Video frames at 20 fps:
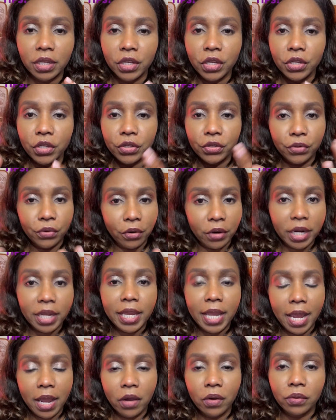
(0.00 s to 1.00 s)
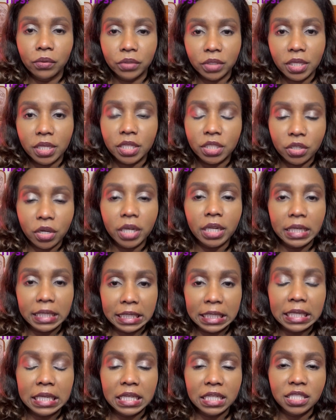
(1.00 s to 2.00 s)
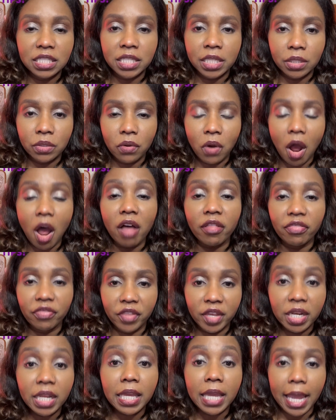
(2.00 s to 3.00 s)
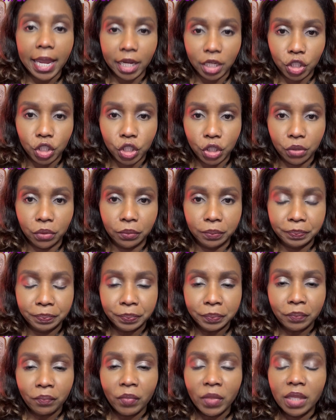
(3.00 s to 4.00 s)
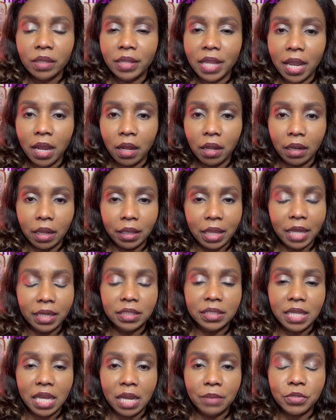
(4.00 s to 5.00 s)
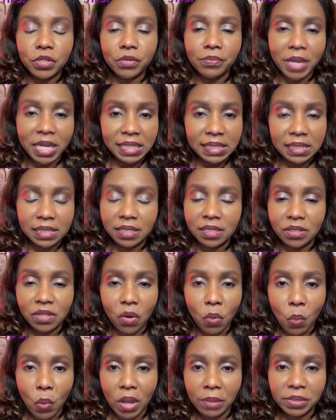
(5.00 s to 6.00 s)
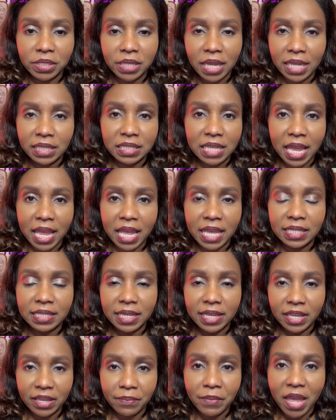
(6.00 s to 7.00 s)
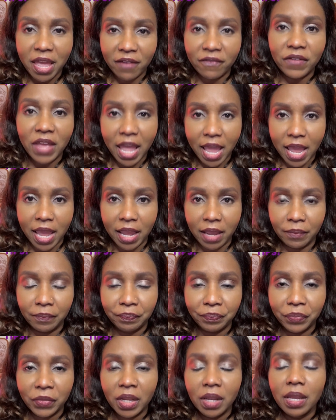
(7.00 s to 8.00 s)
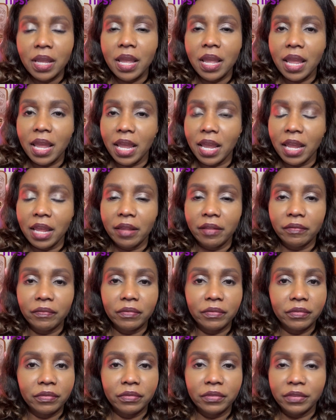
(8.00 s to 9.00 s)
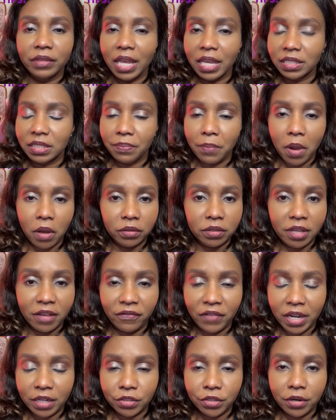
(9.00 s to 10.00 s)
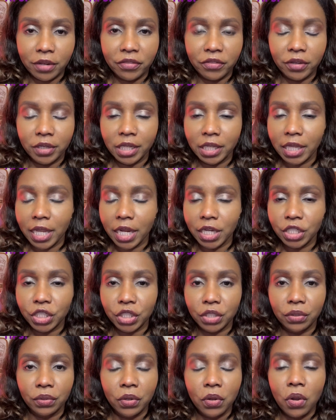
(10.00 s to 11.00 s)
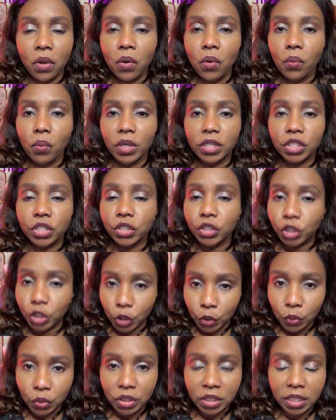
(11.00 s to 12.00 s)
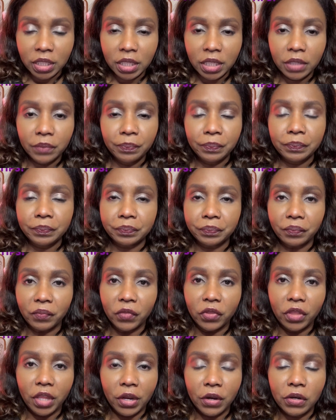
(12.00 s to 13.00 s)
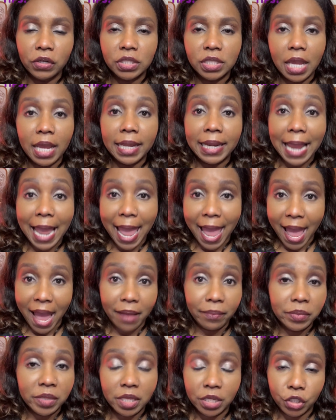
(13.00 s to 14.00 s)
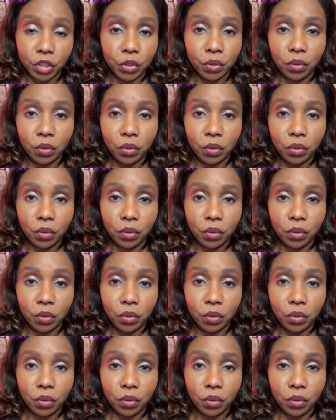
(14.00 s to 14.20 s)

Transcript: your account is going to need to authenticate you. Now, a lot of times you may see this on websites as MFA, and that's multi-factor authentication, which usually there's an app that you'll